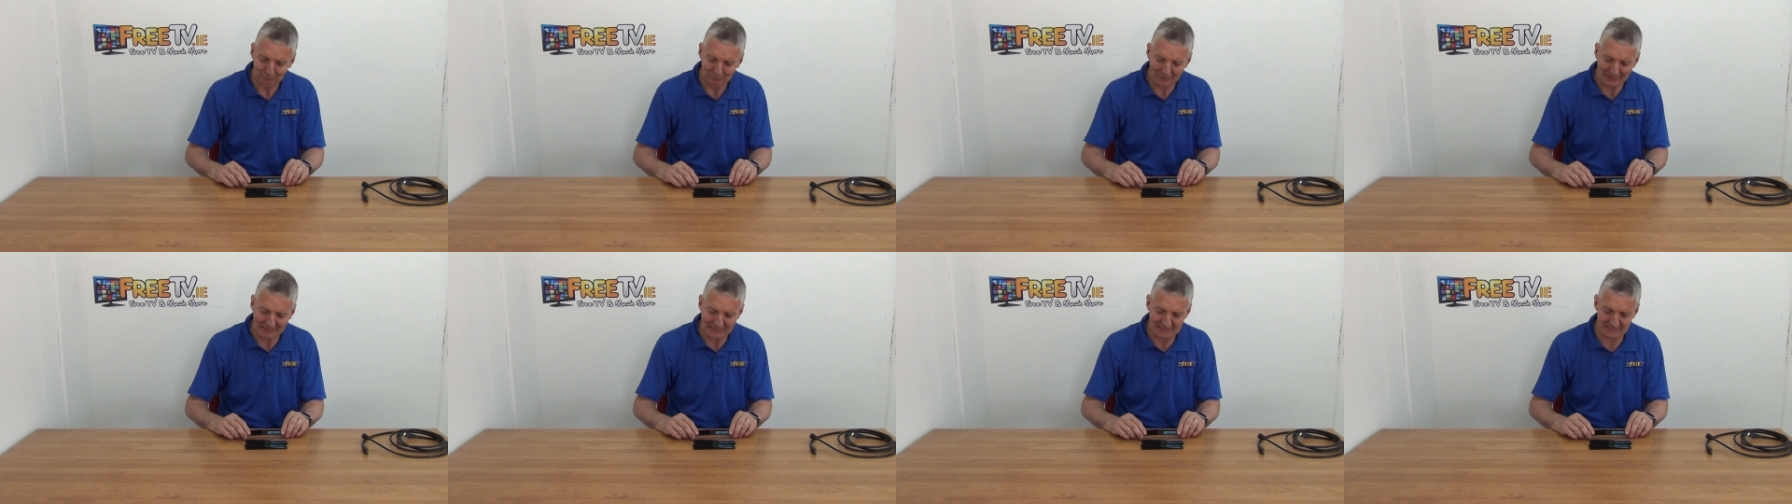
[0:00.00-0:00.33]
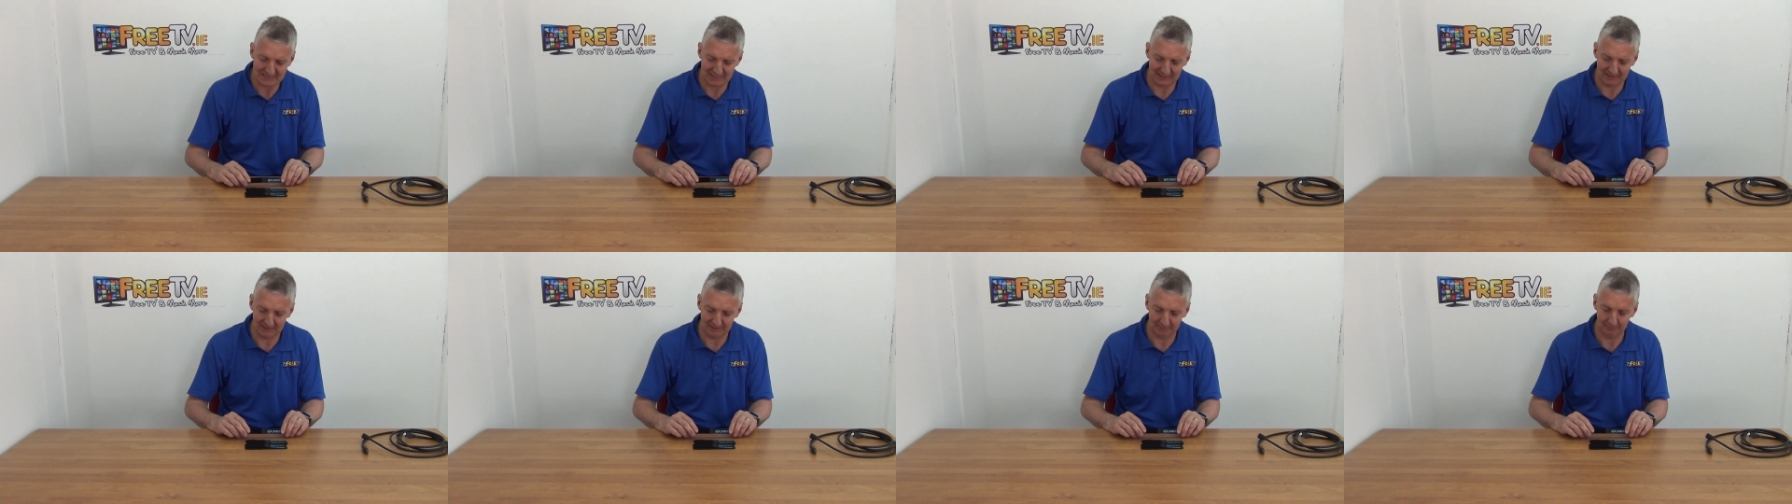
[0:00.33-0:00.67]
It's
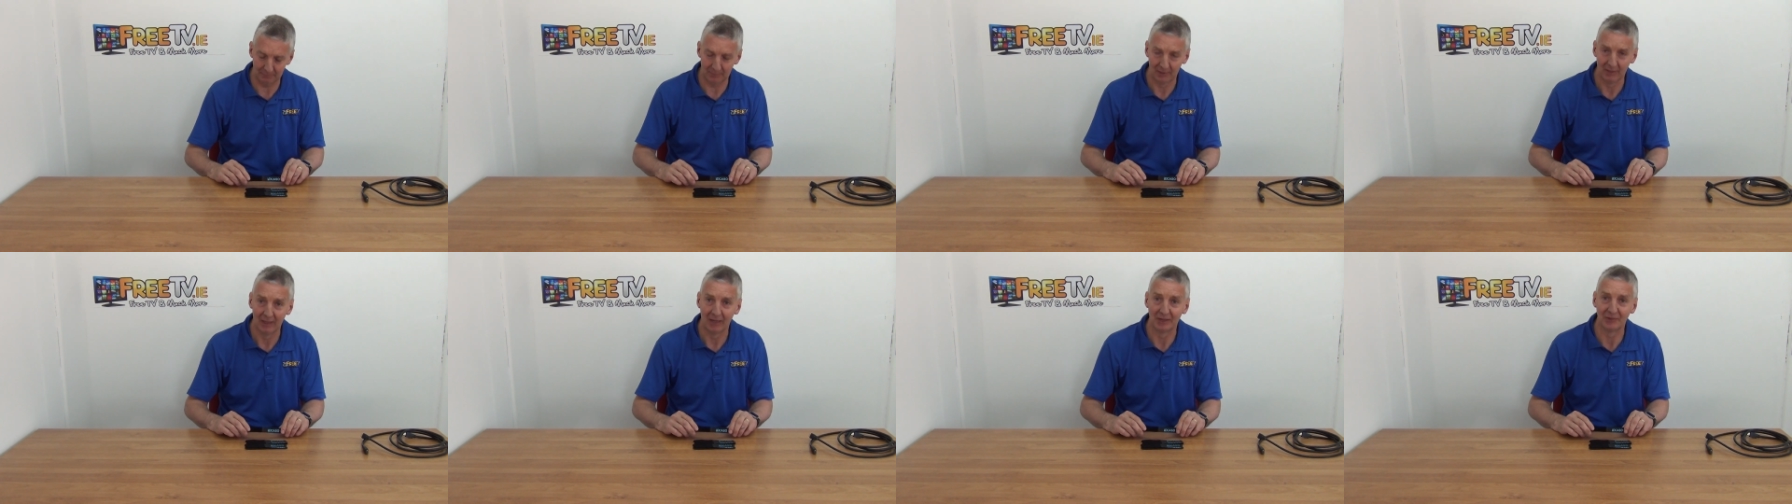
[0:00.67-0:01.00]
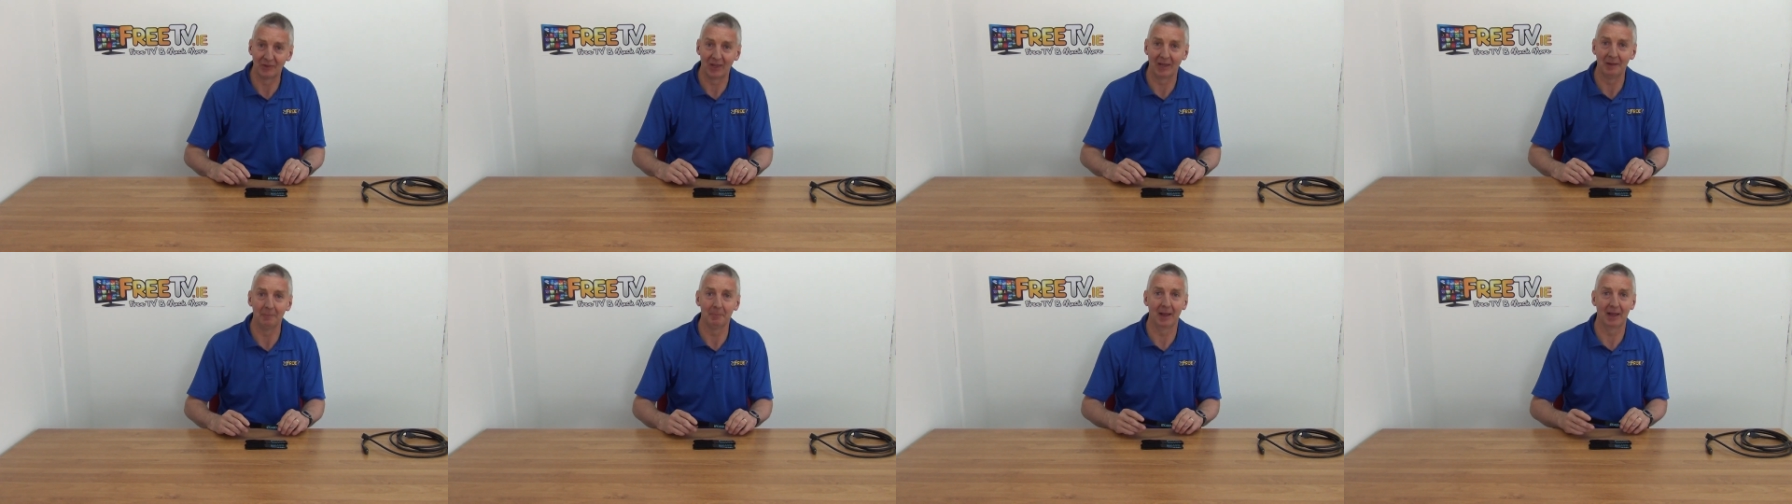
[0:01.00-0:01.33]
a um,
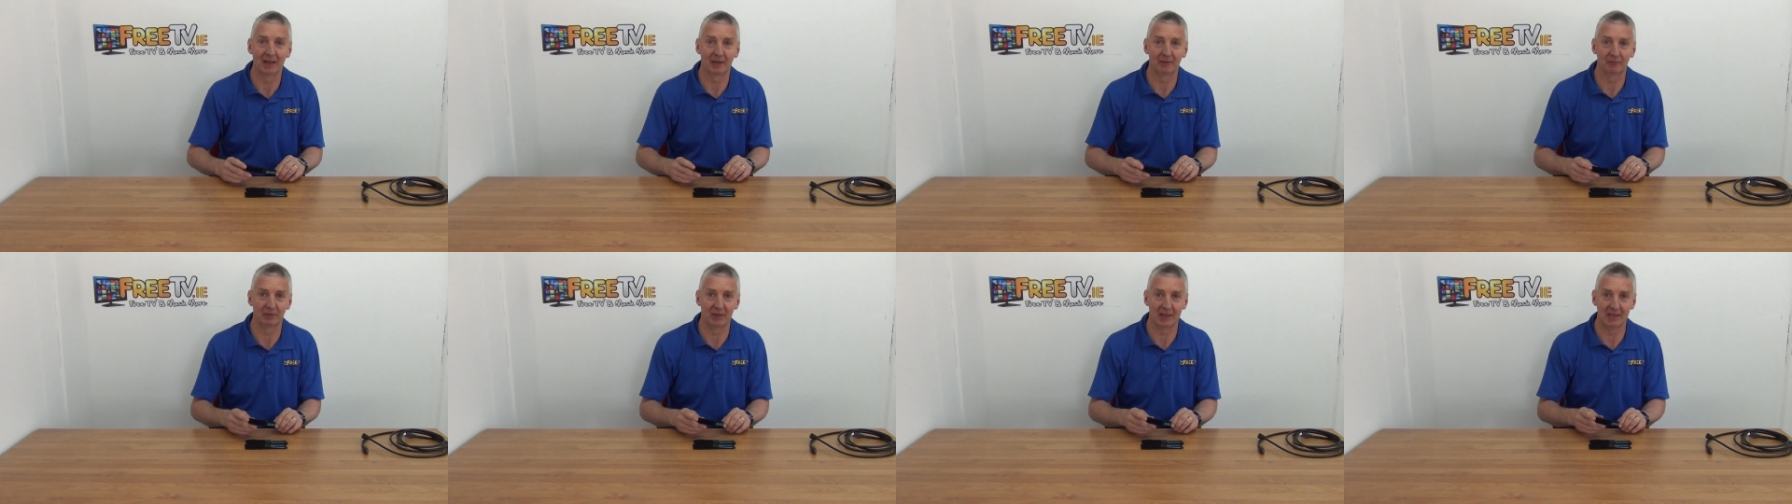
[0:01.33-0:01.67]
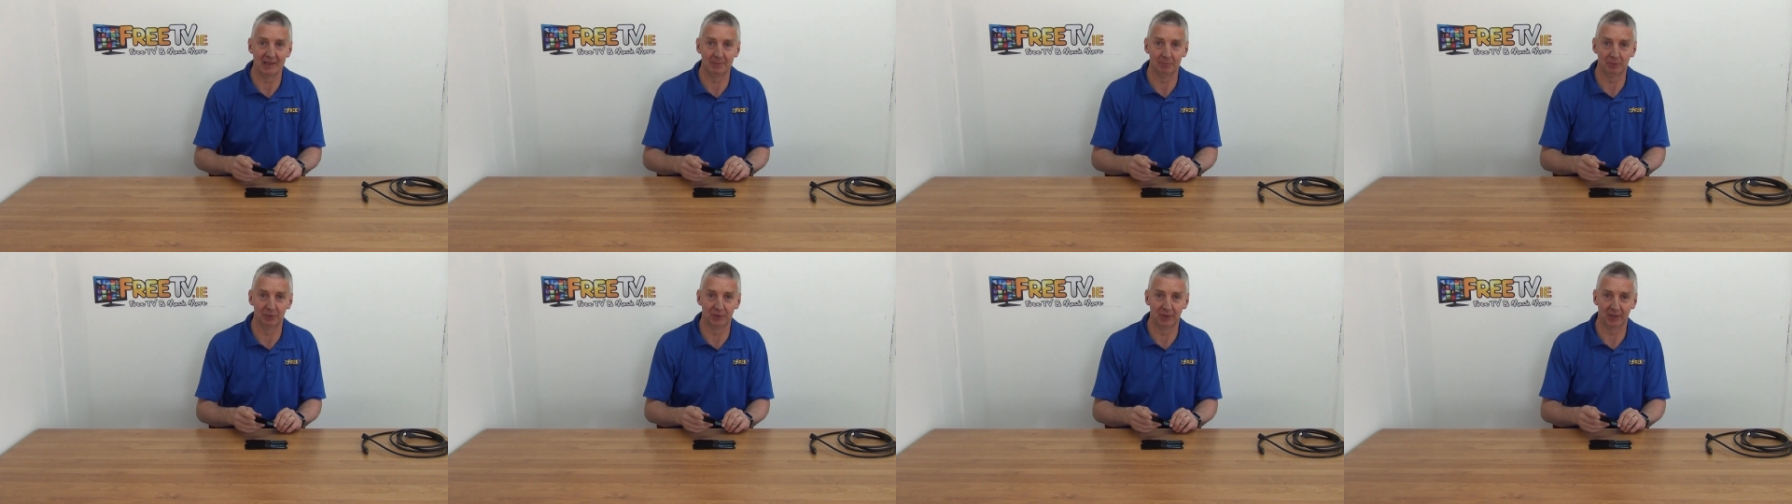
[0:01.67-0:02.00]
10 pack of
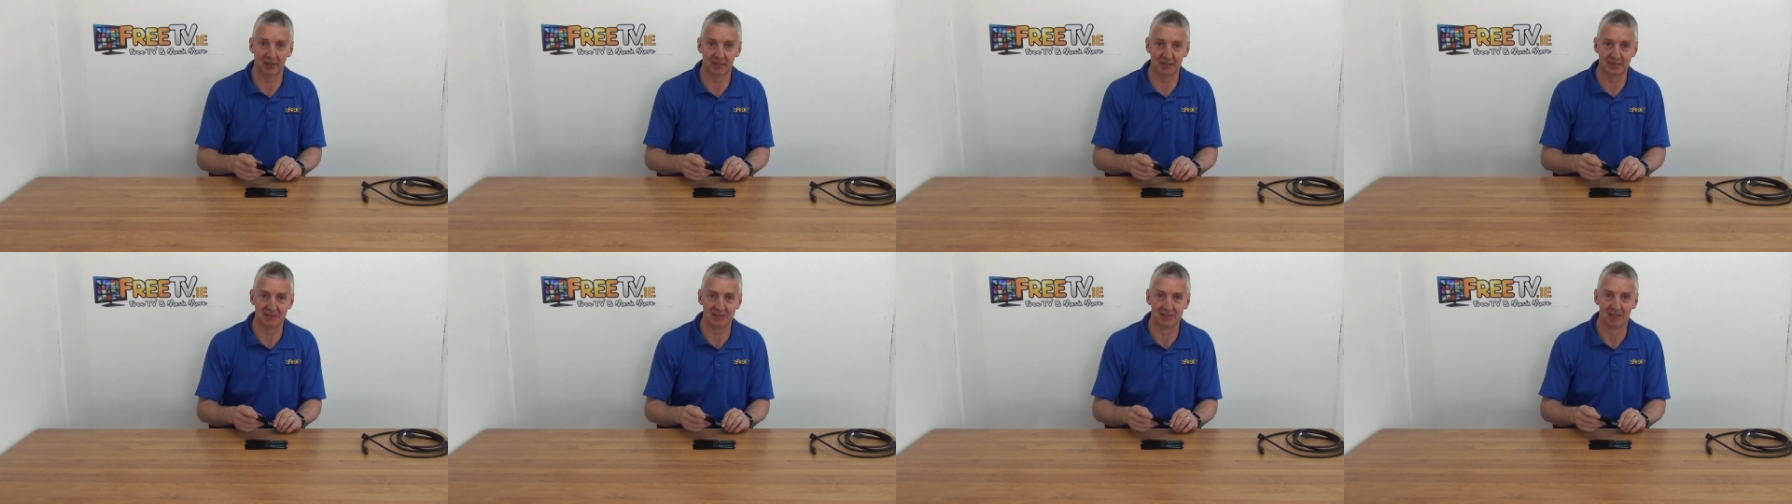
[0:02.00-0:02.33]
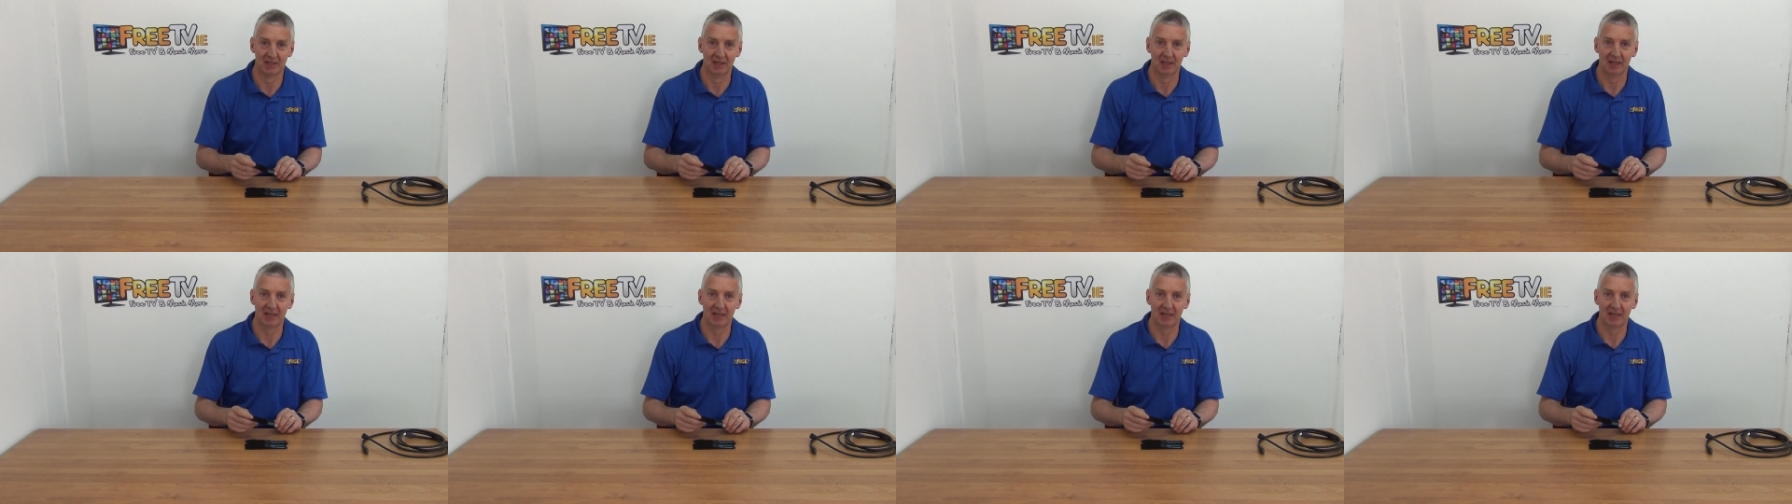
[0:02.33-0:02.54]
cable ties.